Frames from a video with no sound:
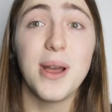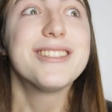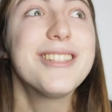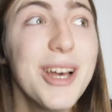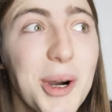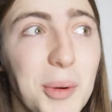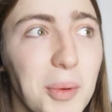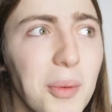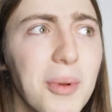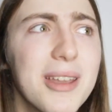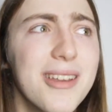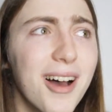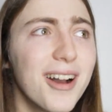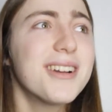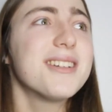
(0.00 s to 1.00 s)
So when we
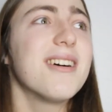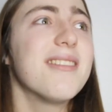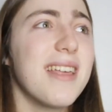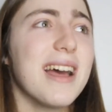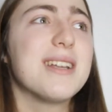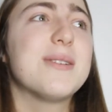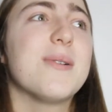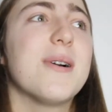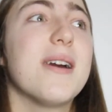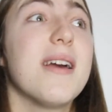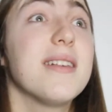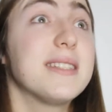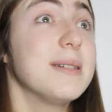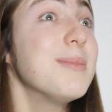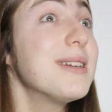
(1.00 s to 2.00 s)
knocked on that door,
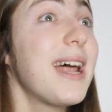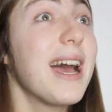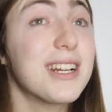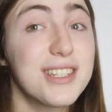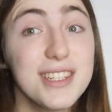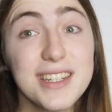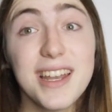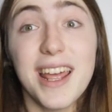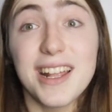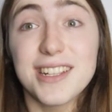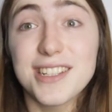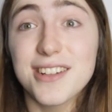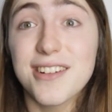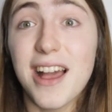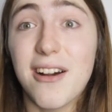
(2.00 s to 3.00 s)
someone actually did
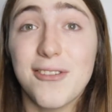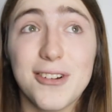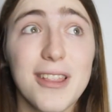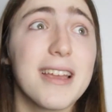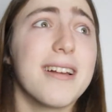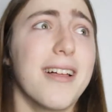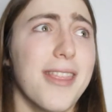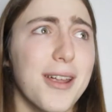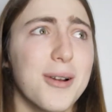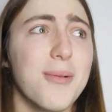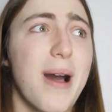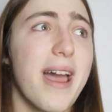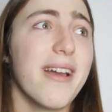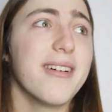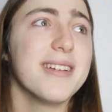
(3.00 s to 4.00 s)
answer after like a little
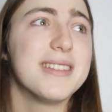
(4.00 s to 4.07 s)
while.